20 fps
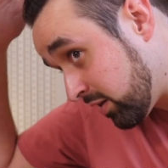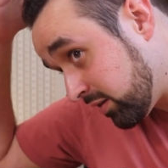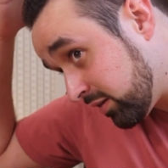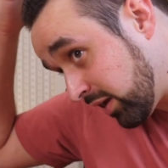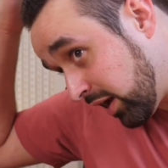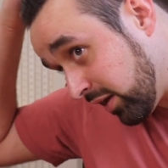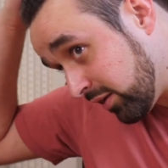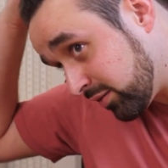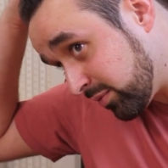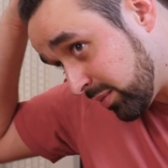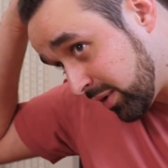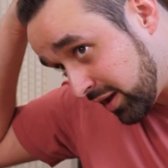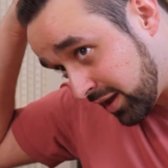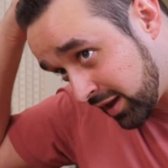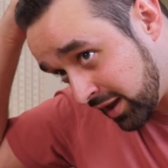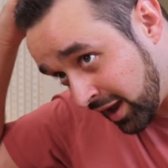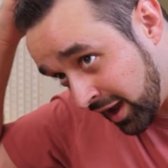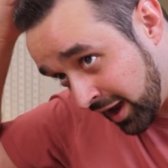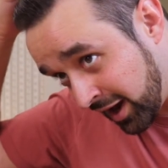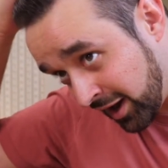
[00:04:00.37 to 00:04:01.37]
How's my
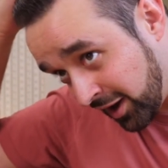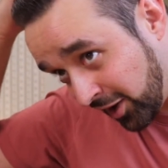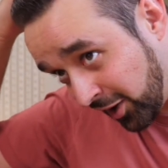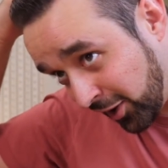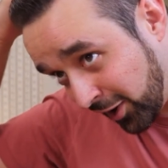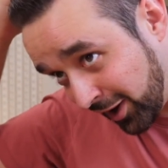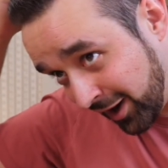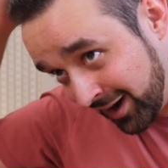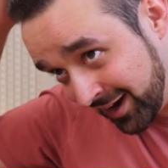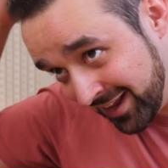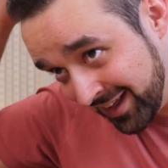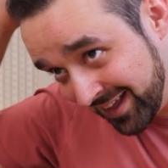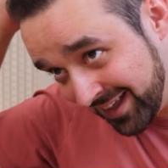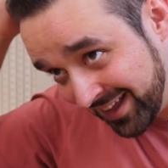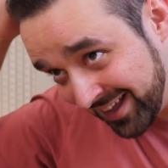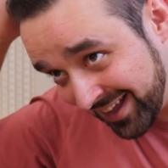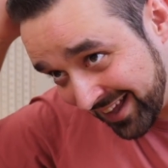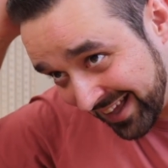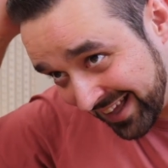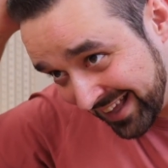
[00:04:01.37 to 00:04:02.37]
hair?
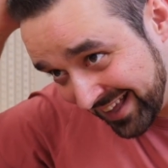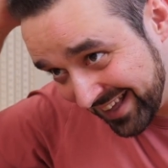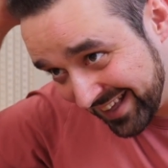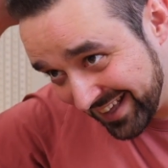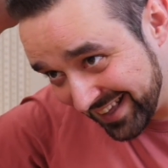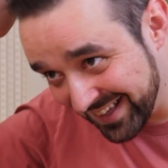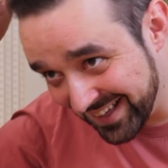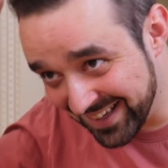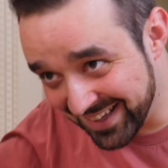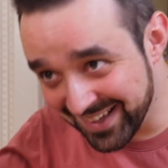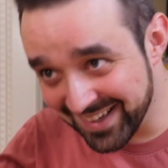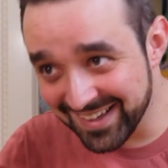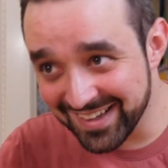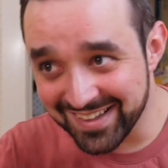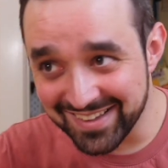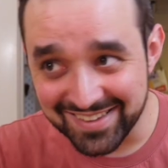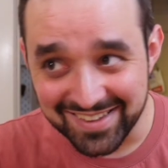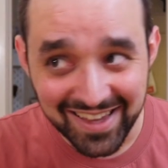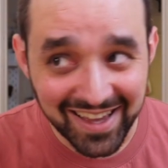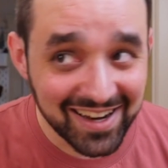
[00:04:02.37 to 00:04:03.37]

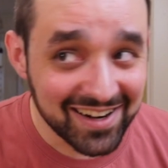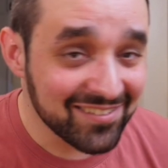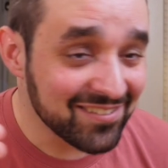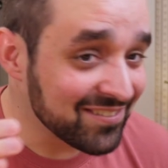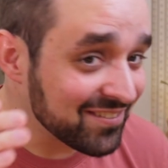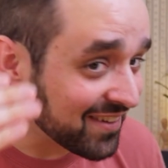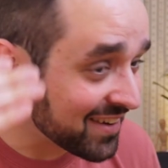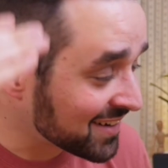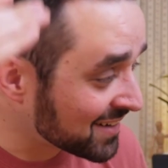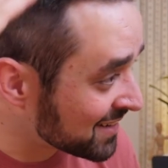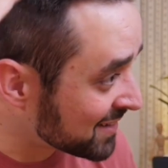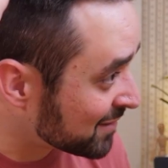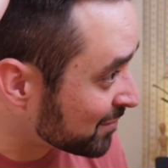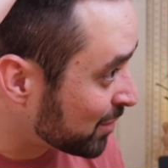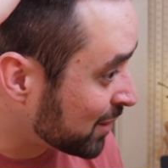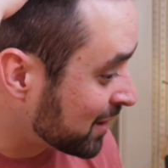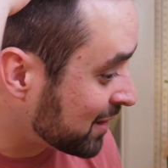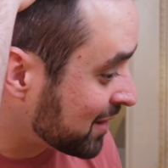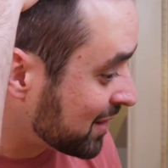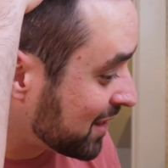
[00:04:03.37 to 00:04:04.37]
It's kind of funny,
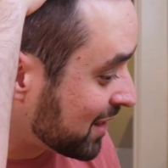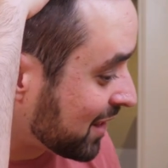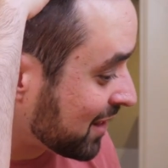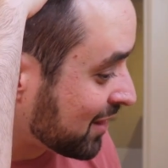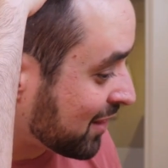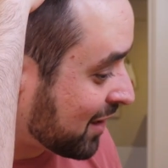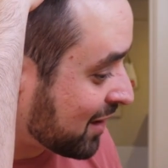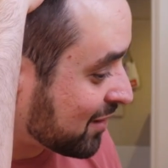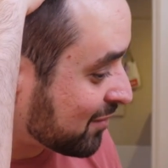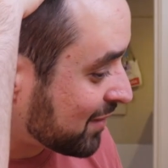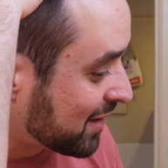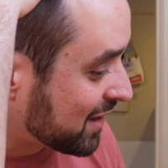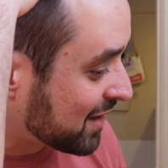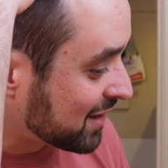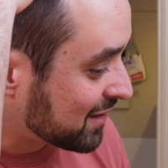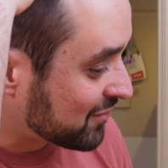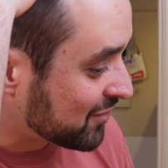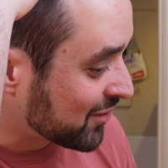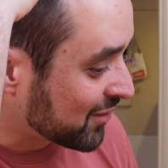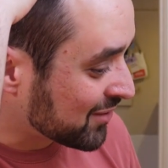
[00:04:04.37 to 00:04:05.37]
but a lot of my
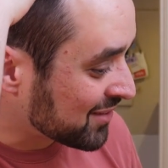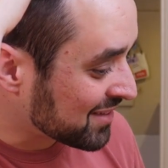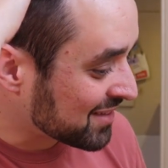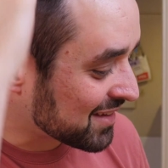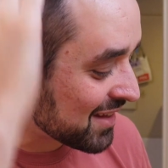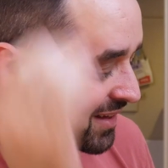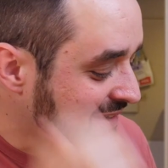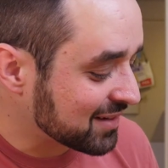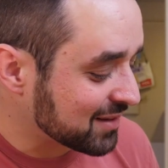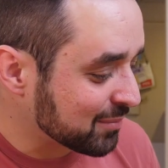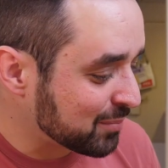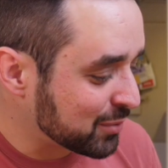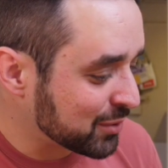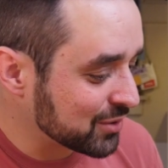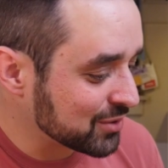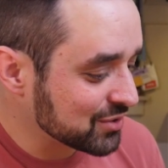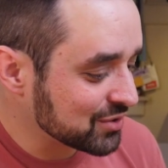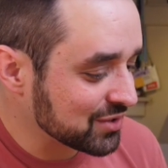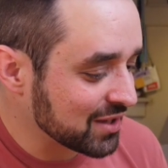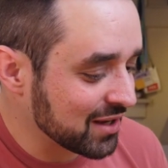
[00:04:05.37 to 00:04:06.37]
headphones tend to
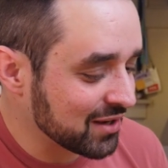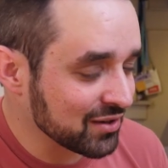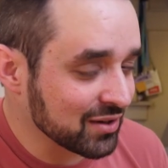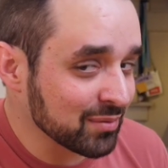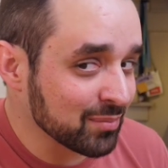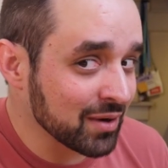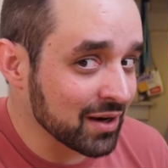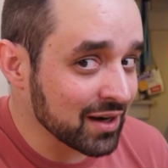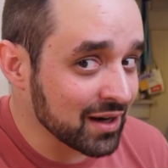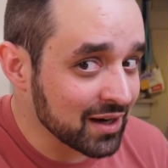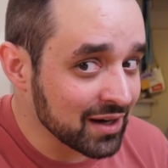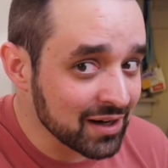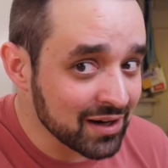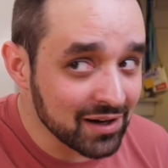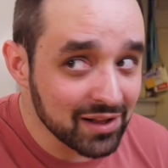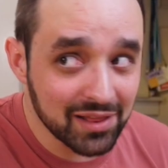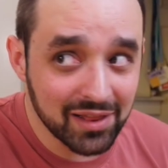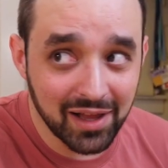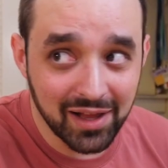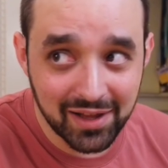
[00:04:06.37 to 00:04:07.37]
push down on my hair
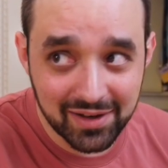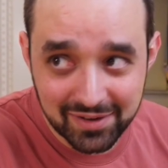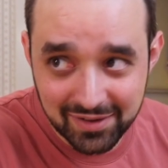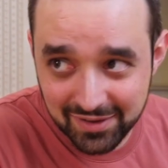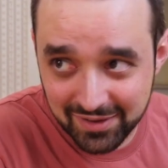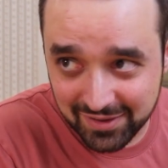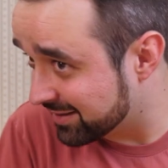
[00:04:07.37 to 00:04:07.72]
a lot.